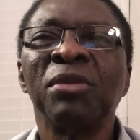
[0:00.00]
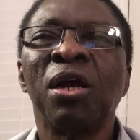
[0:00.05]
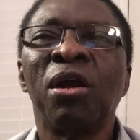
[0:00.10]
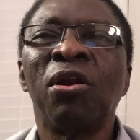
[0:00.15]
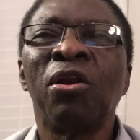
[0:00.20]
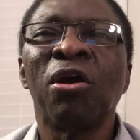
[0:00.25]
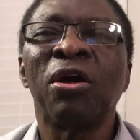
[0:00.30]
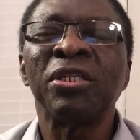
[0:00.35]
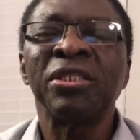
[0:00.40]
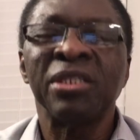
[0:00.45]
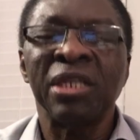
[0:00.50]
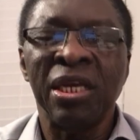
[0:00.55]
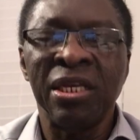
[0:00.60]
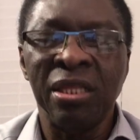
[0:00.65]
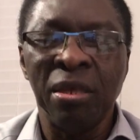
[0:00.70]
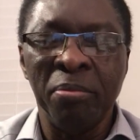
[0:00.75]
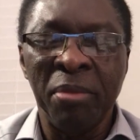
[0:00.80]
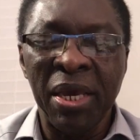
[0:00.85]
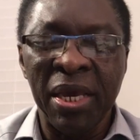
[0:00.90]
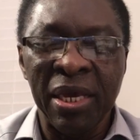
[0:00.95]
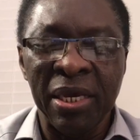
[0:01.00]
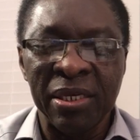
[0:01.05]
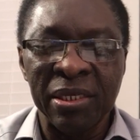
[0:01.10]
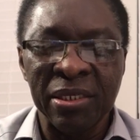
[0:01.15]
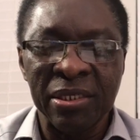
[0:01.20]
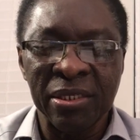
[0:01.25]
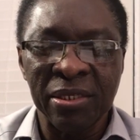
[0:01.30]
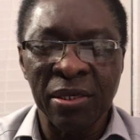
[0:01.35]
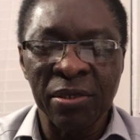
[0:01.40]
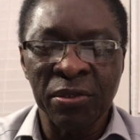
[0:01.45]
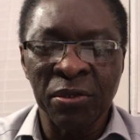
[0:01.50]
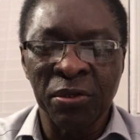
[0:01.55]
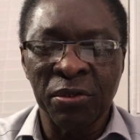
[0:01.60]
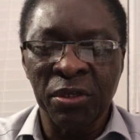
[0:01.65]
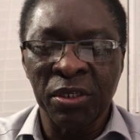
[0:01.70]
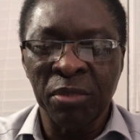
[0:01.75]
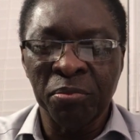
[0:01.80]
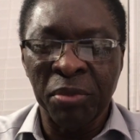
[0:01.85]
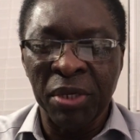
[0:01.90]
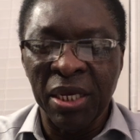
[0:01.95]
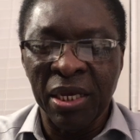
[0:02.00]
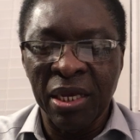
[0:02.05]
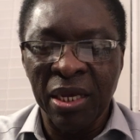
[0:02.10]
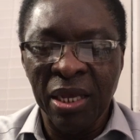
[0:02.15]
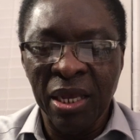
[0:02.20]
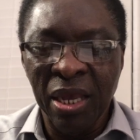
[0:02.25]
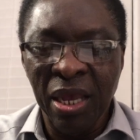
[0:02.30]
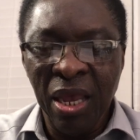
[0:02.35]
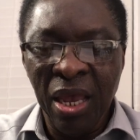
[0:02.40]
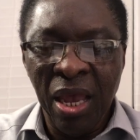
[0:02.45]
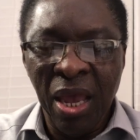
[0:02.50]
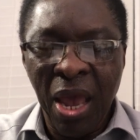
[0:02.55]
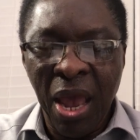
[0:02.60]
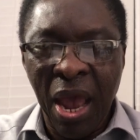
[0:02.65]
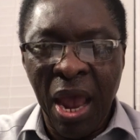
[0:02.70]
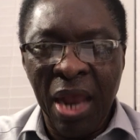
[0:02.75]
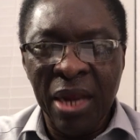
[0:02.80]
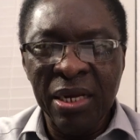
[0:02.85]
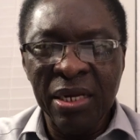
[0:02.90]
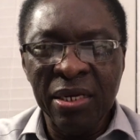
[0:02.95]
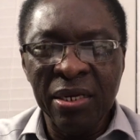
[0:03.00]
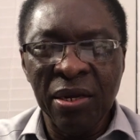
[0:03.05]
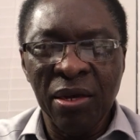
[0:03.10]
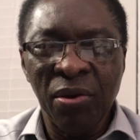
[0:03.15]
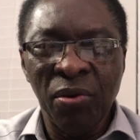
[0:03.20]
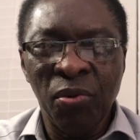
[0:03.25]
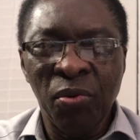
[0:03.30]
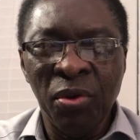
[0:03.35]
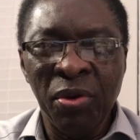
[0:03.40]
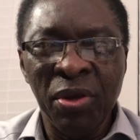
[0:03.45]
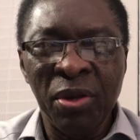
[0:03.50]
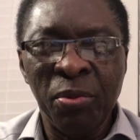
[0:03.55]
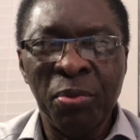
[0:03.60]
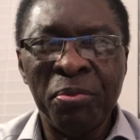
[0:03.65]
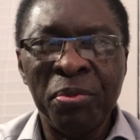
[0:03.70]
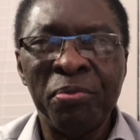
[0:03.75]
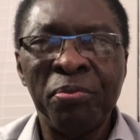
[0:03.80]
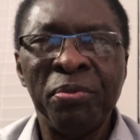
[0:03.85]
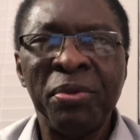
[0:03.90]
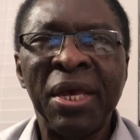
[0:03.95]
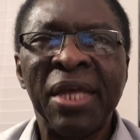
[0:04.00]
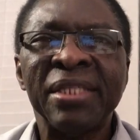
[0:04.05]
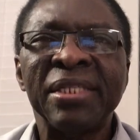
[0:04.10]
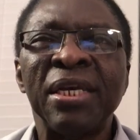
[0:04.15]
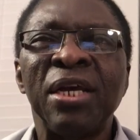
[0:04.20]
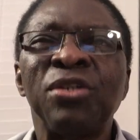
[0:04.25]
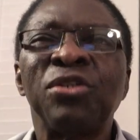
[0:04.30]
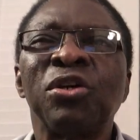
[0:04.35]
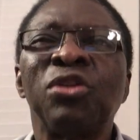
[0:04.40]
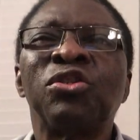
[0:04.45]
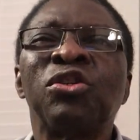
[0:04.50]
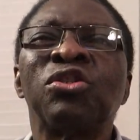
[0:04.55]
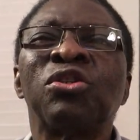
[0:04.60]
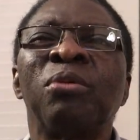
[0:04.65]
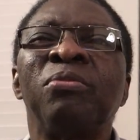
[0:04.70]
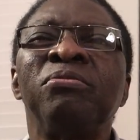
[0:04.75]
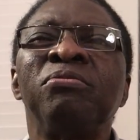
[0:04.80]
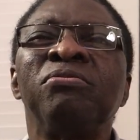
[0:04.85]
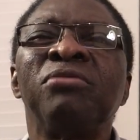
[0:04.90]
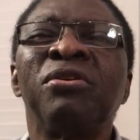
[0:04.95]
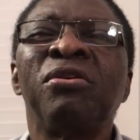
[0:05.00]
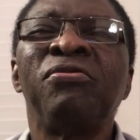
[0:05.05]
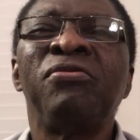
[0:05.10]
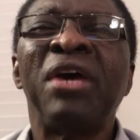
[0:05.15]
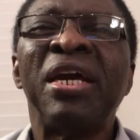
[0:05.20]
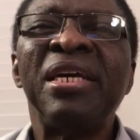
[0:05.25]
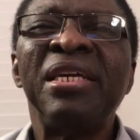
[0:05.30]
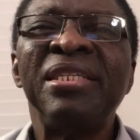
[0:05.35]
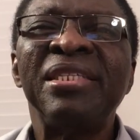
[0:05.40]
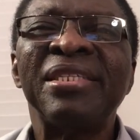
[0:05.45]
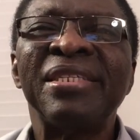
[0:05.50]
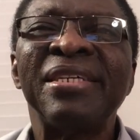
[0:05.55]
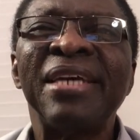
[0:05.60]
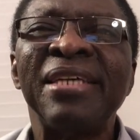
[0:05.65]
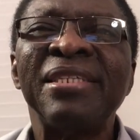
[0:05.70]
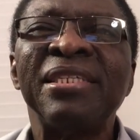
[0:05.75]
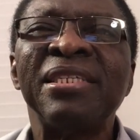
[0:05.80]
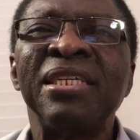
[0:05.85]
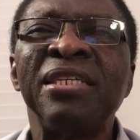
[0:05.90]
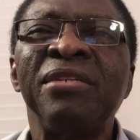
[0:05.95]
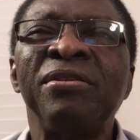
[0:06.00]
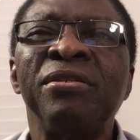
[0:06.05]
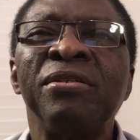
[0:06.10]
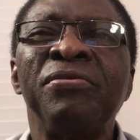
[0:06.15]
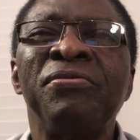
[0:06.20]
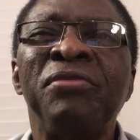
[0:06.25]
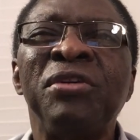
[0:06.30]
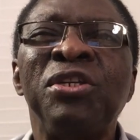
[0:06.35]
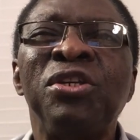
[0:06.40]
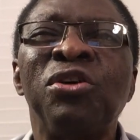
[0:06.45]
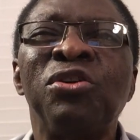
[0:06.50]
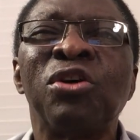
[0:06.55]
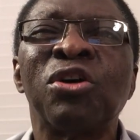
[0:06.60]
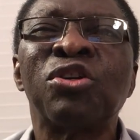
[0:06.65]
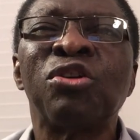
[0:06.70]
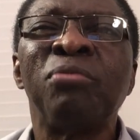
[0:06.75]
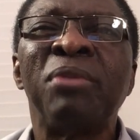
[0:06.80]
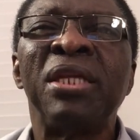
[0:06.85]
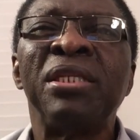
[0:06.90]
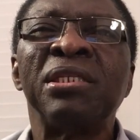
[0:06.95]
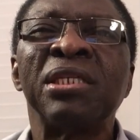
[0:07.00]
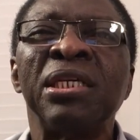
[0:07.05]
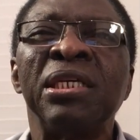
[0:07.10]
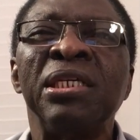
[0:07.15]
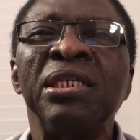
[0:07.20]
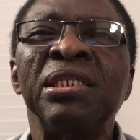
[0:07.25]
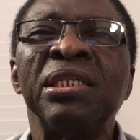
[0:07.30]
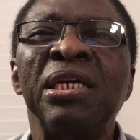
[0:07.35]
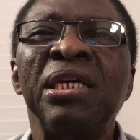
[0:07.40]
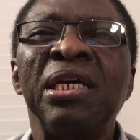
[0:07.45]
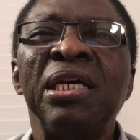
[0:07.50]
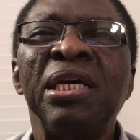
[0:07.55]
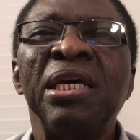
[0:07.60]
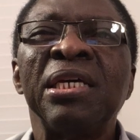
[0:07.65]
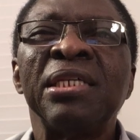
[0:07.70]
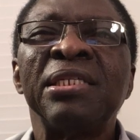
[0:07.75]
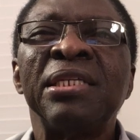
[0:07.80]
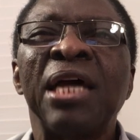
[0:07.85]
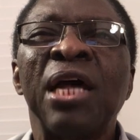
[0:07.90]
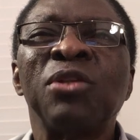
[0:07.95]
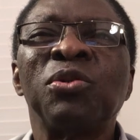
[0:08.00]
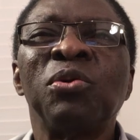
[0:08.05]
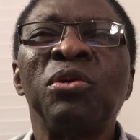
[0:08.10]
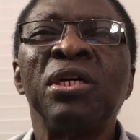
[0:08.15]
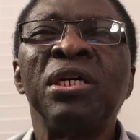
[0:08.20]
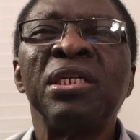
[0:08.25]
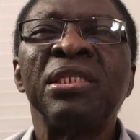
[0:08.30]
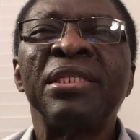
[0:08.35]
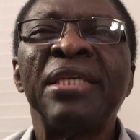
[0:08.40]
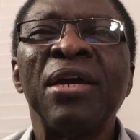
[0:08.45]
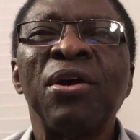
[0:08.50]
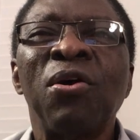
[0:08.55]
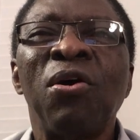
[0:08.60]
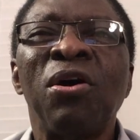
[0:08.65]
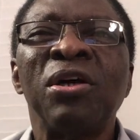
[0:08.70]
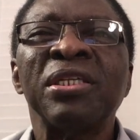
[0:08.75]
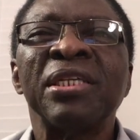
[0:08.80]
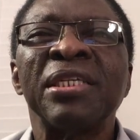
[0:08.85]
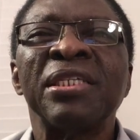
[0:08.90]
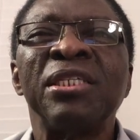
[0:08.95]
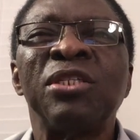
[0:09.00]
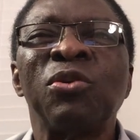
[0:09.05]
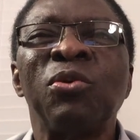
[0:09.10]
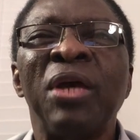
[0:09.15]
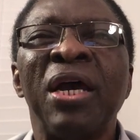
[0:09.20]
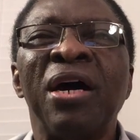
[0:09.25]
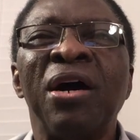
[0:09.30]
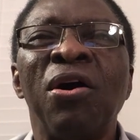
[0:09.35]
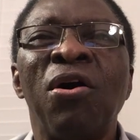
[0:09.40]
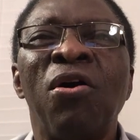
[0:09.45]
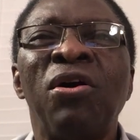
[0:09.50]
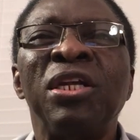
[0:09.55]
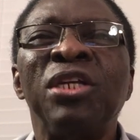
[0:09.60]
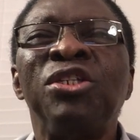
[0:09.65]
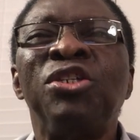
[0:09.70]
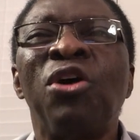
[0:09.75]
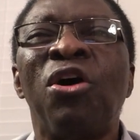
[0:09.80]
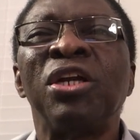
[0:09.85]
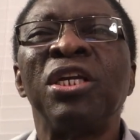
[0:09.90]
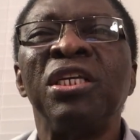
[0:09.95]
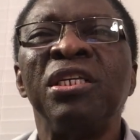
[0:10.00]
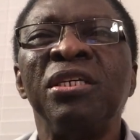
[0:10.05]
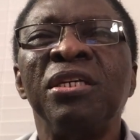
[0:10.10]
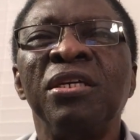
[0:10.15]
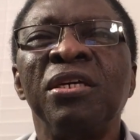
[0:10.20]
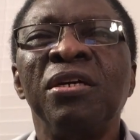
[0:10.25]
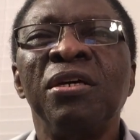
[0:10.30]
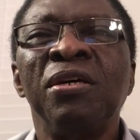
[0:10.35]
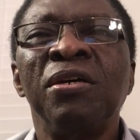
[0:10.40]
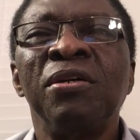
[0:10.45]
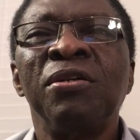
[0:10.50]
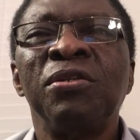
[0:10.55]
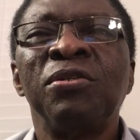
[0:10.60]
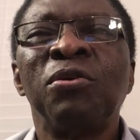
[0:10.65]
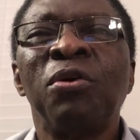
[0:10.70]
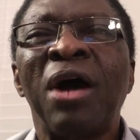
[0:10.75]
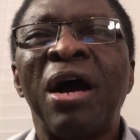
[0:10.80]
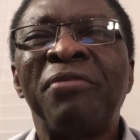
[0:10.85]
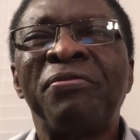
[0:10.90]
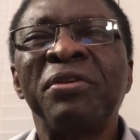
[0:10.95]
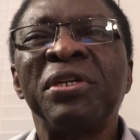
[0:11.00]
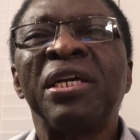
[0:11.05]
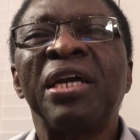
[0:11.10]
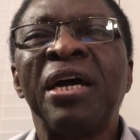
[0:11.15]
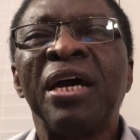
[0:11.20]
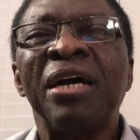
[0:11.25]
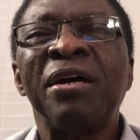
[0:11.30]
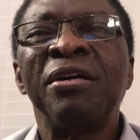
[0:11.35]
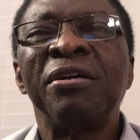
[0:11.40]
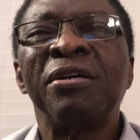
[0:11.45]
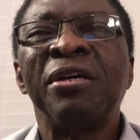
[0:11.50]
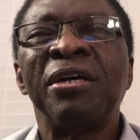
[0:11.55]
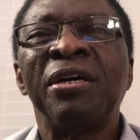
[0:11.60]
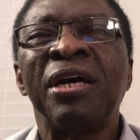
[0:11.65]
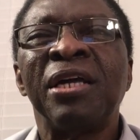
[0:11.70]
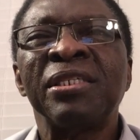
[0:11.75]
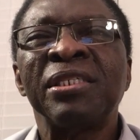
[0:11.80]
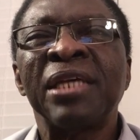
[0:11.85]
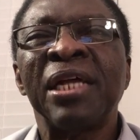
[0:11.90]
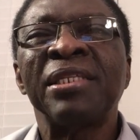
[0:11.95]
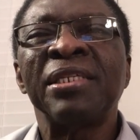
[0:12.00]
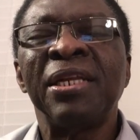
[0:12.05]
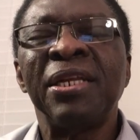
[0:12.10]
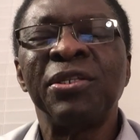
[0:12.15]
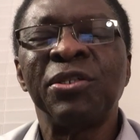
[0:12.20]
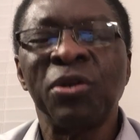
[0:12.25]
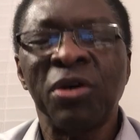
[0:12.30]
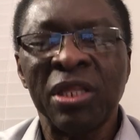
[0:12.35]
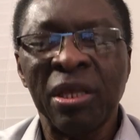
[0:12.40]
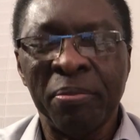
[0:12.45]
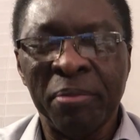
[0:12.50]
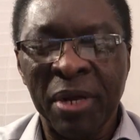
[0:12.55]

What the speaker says: lost in the maze, so to speak. And we will pay attention to some very interesting video documentaries that will take us, as it were, on a journey to Africa and certainly to other